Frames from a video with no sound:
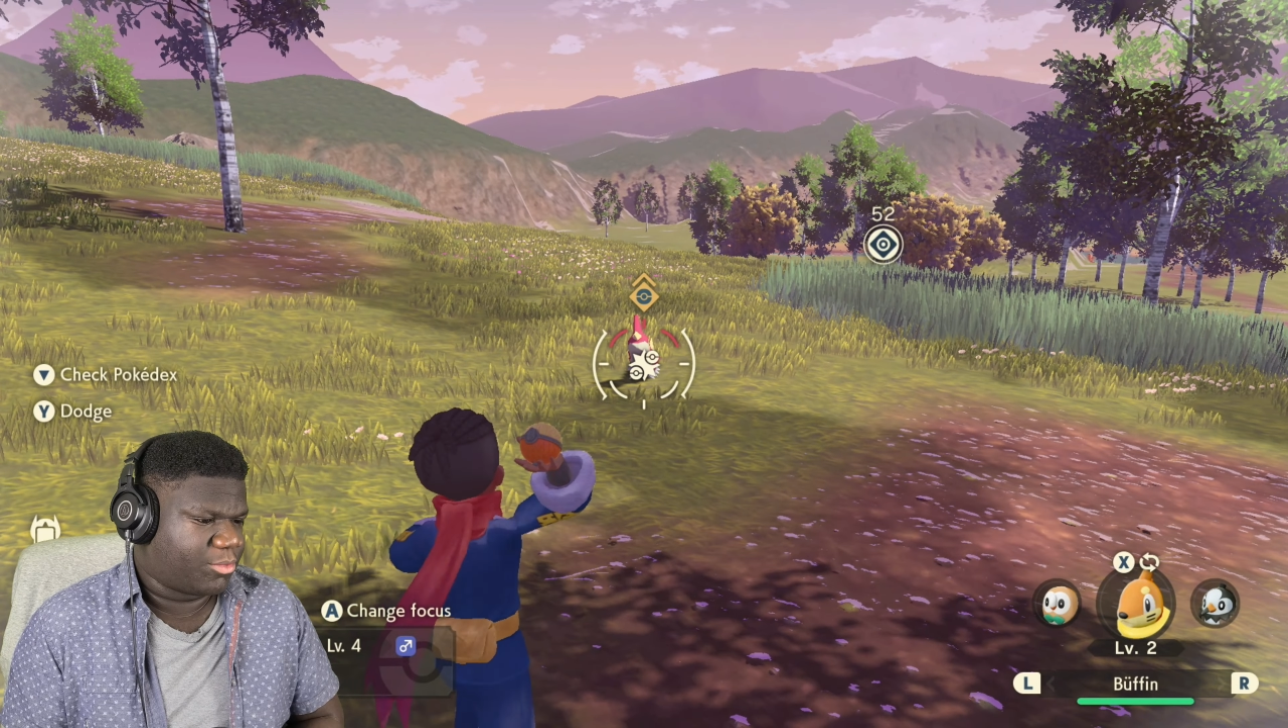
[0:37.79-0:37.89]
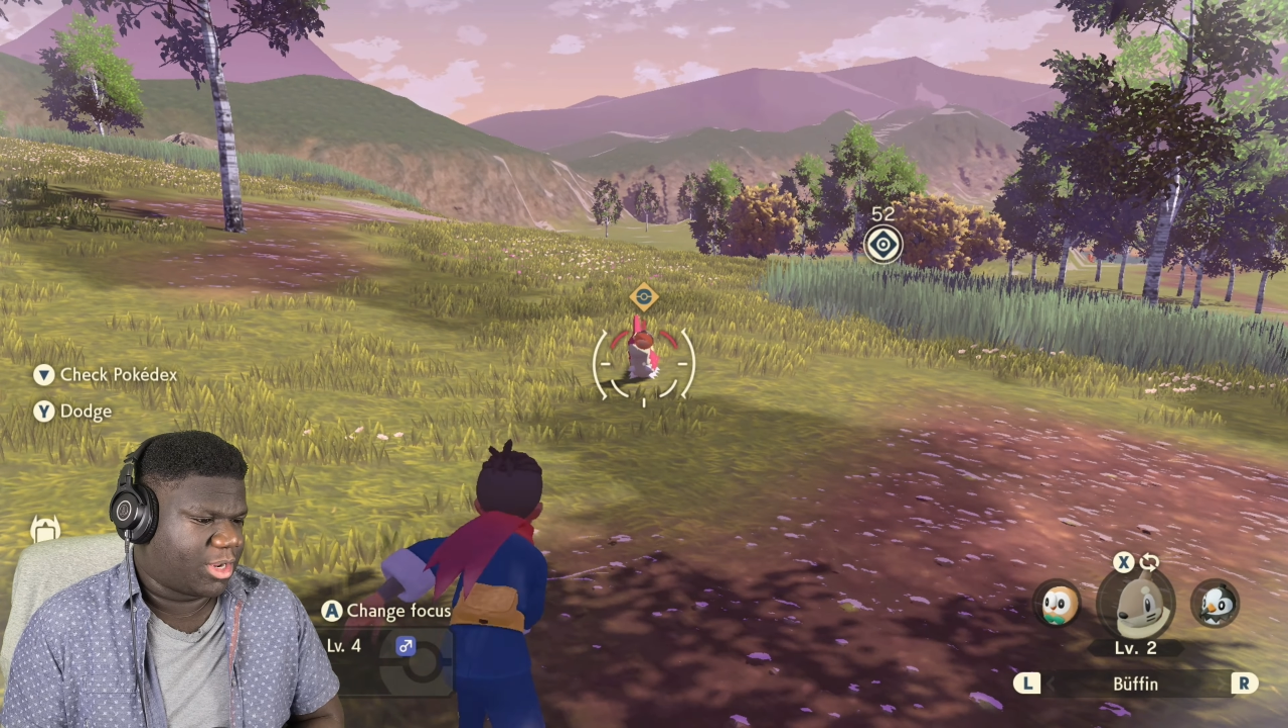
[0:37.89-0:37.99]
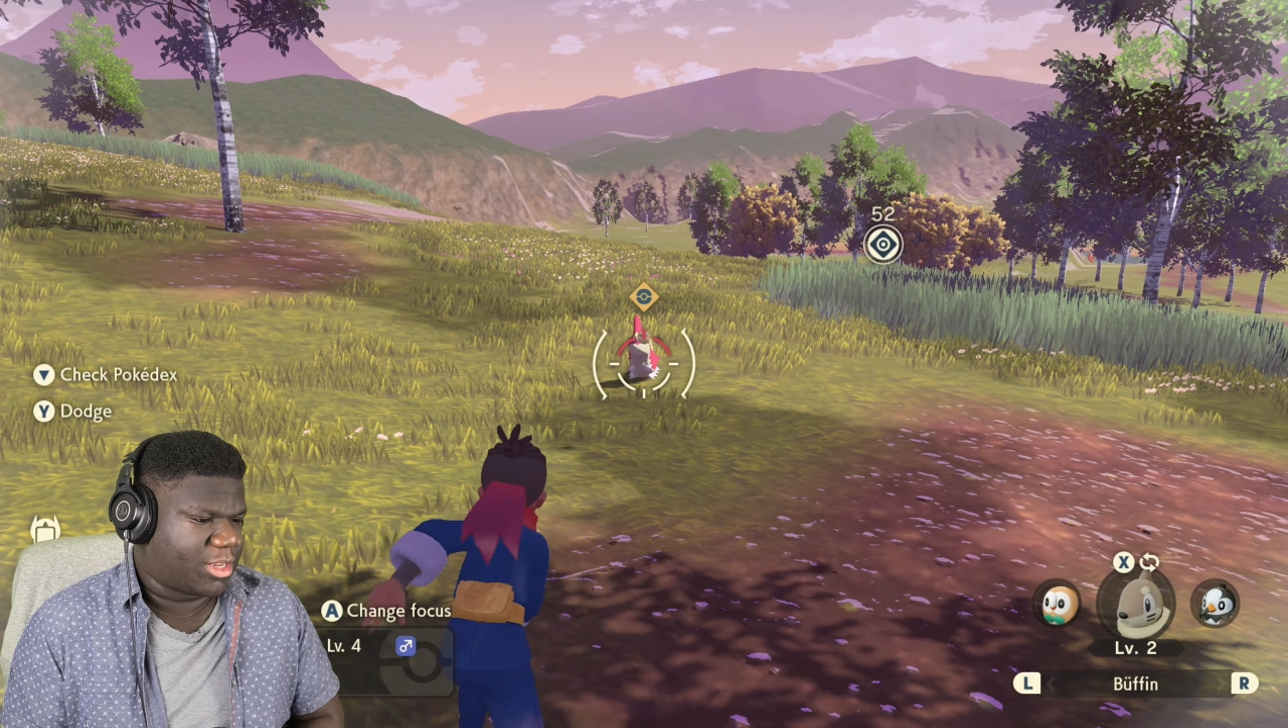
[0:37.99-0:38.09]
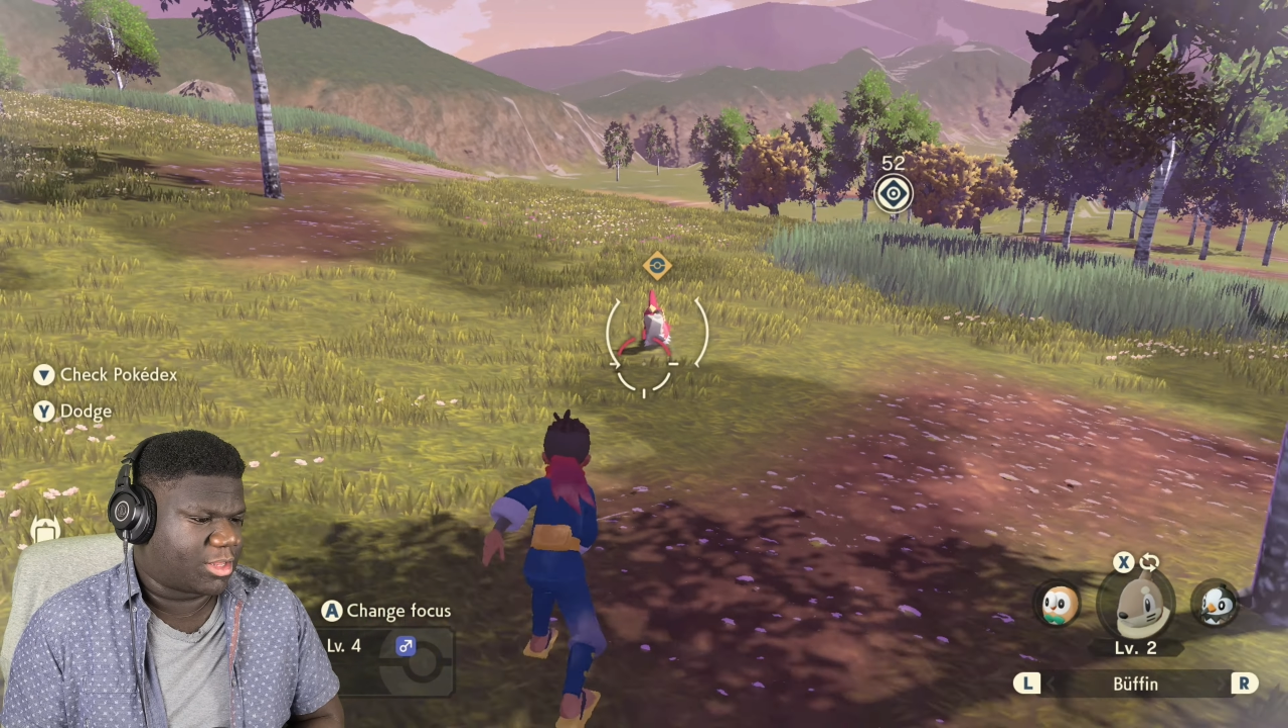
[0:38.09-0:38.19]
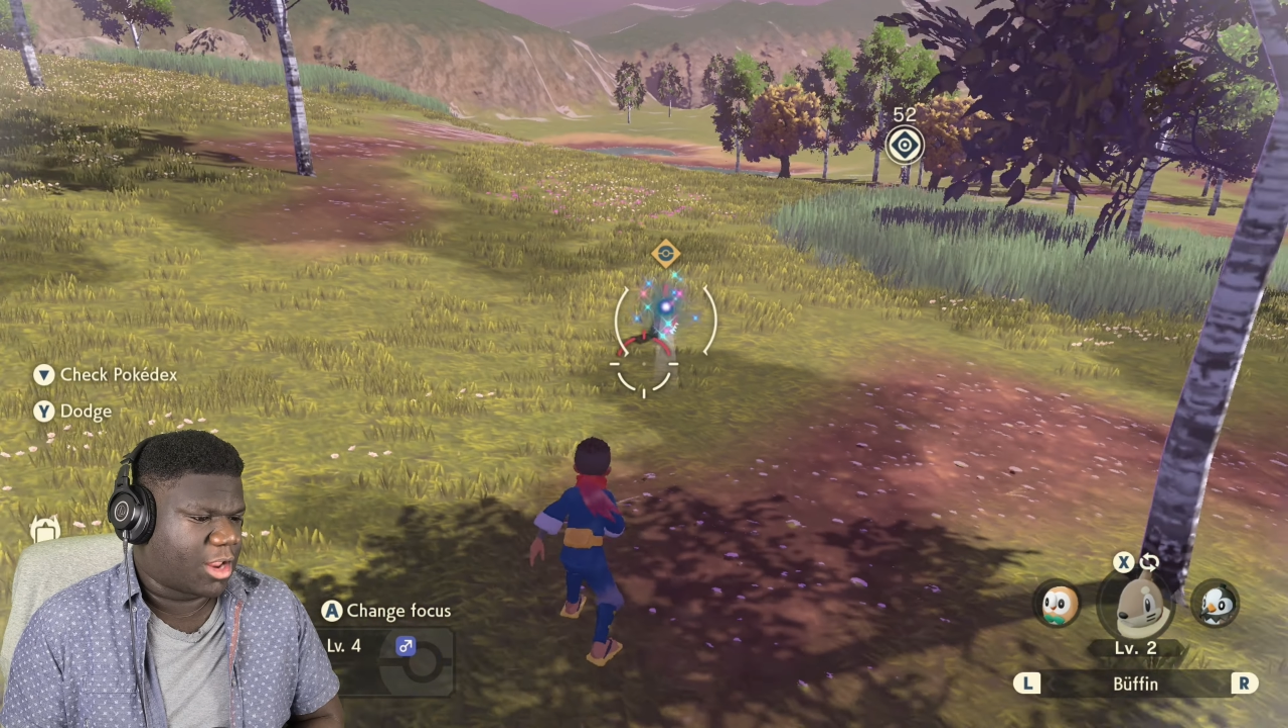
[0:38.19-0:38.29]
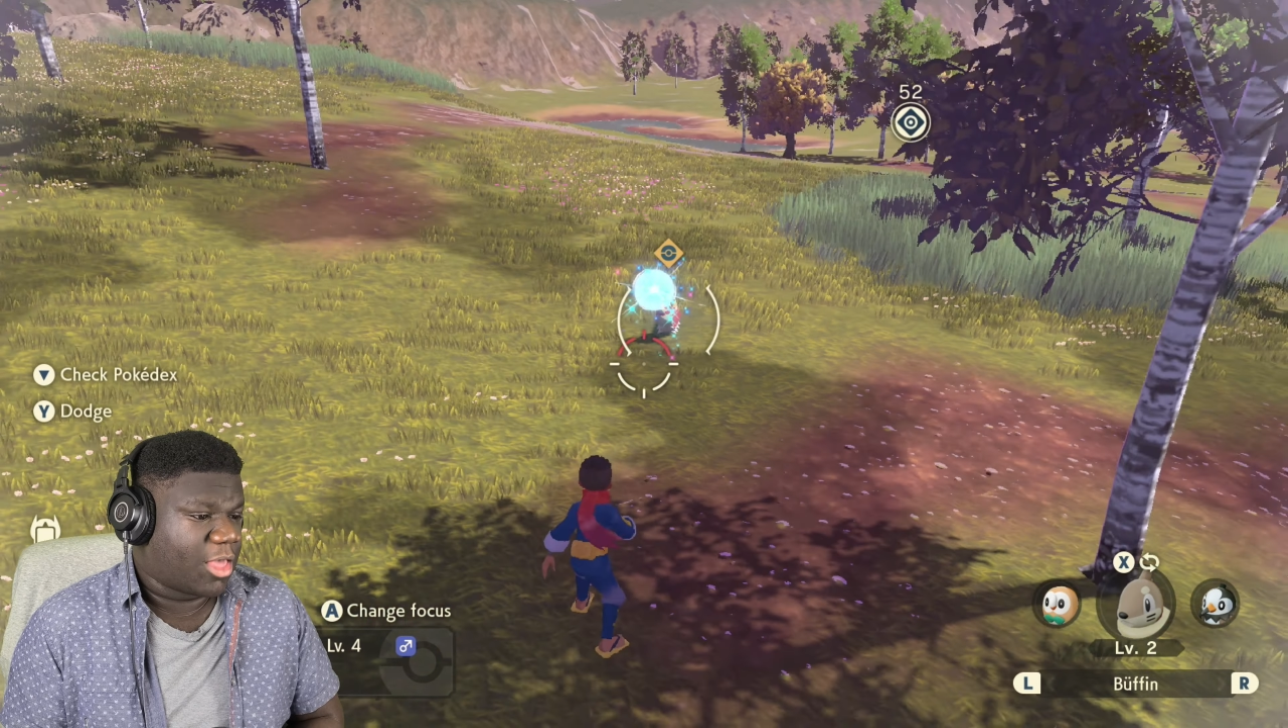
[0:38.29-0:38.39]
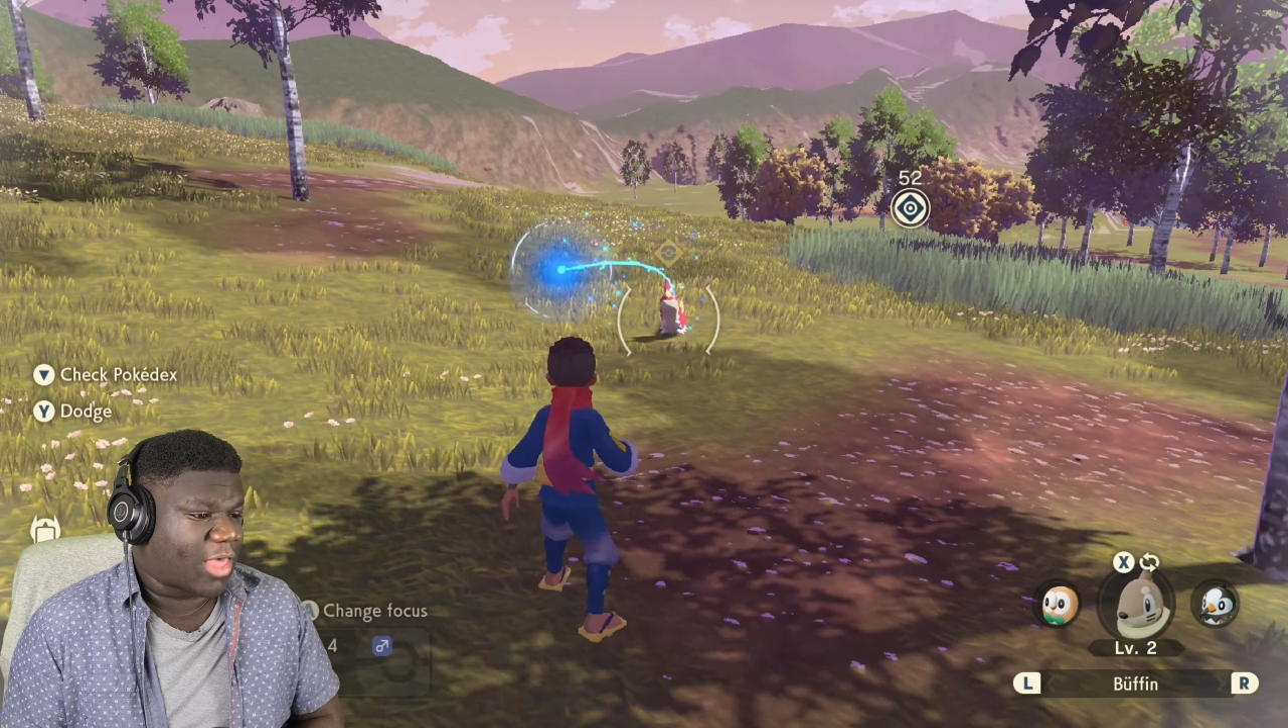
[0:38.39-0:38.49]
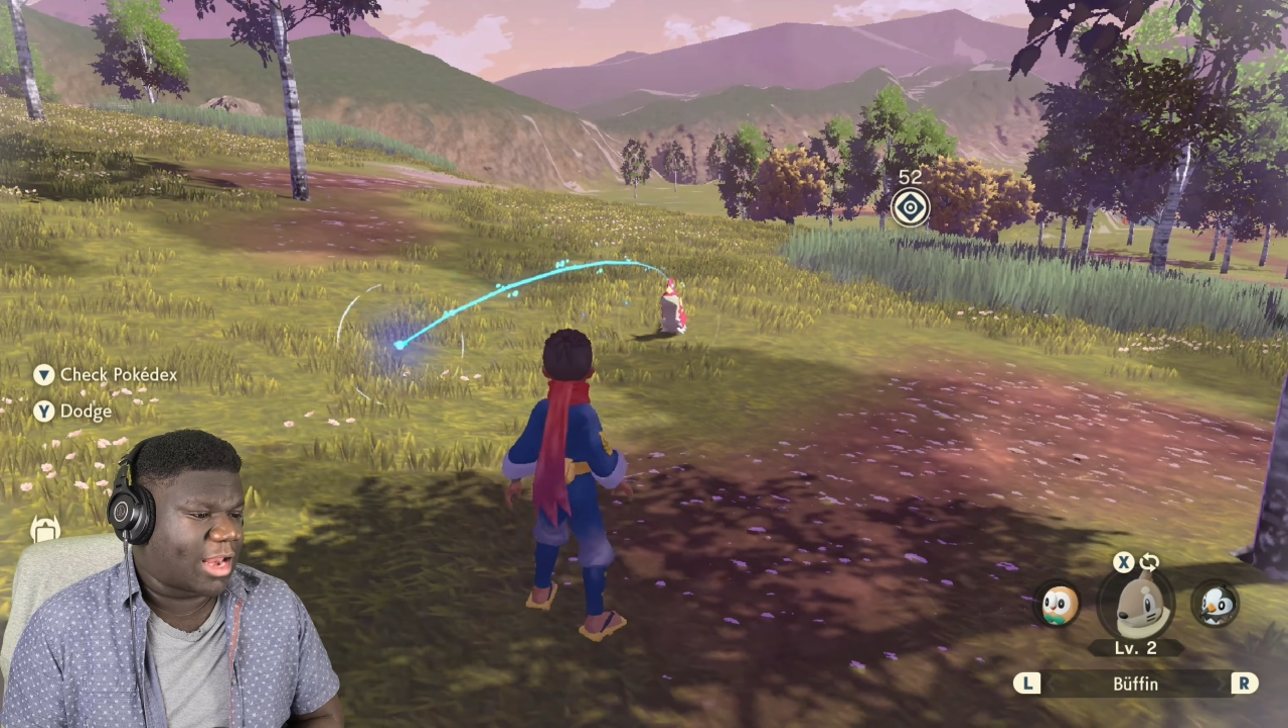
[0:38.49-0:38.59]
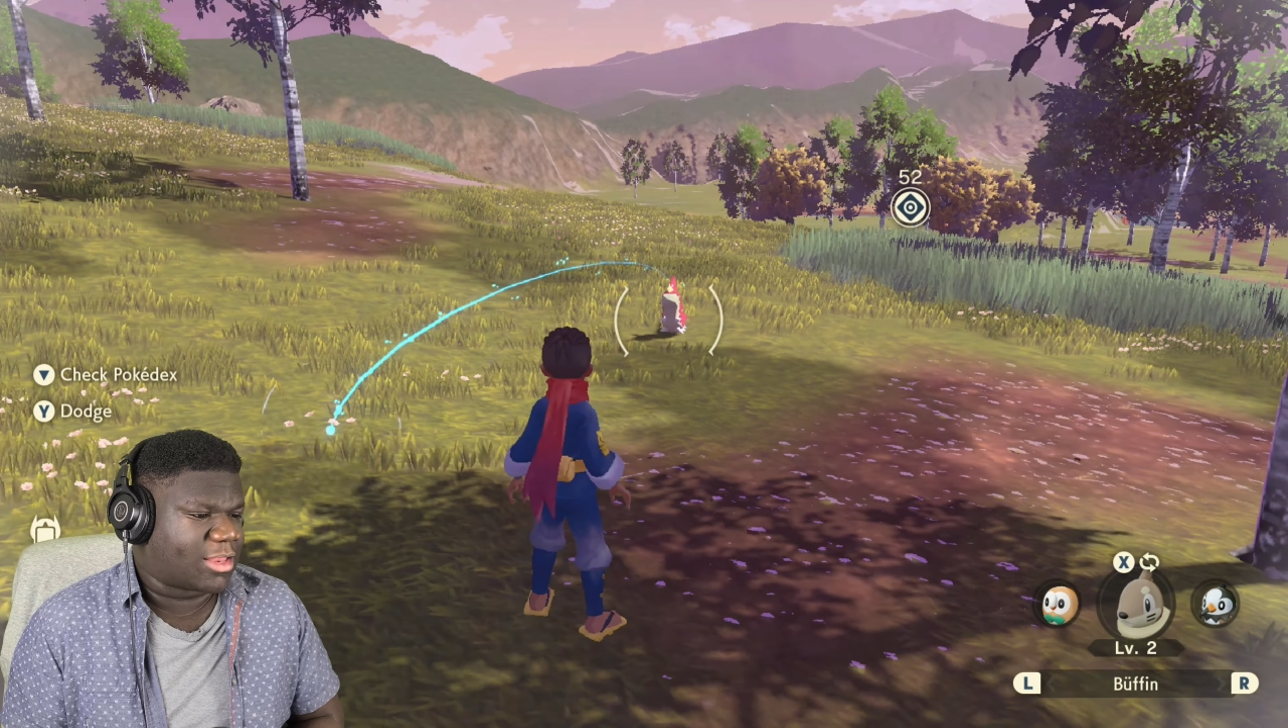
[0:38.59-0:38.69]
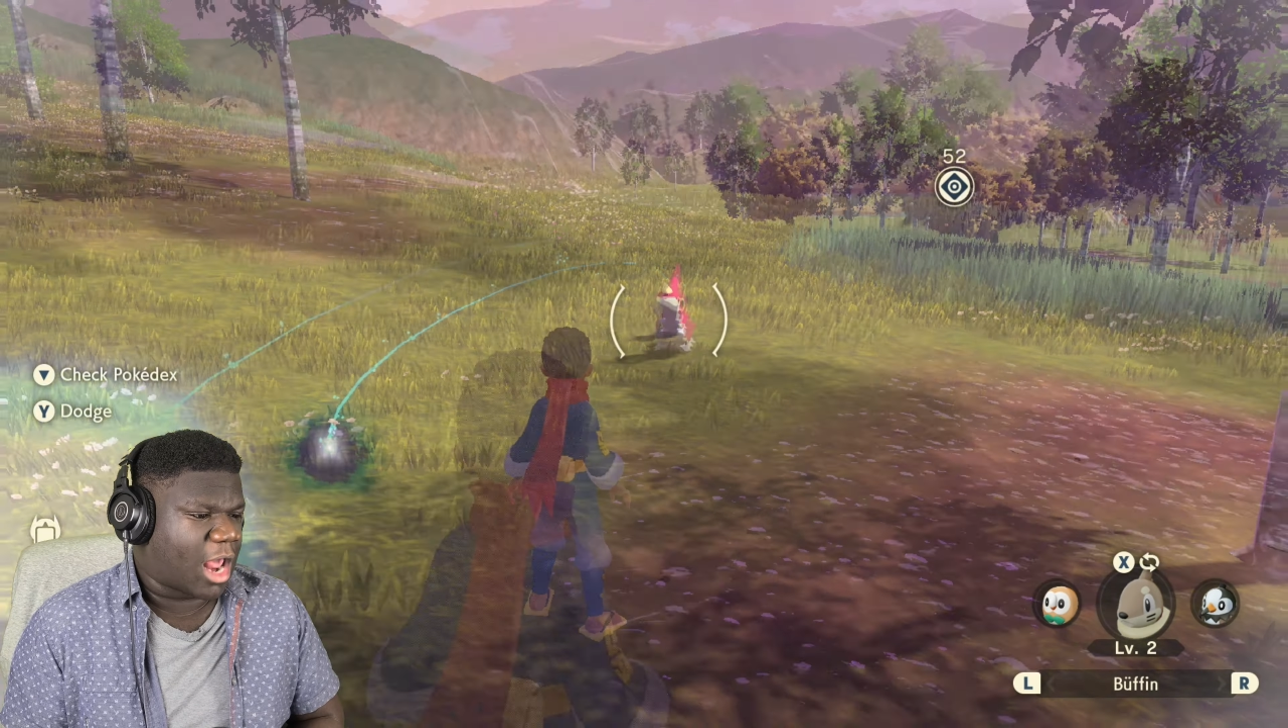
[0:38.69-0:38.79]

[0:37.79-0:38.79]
we can just... that is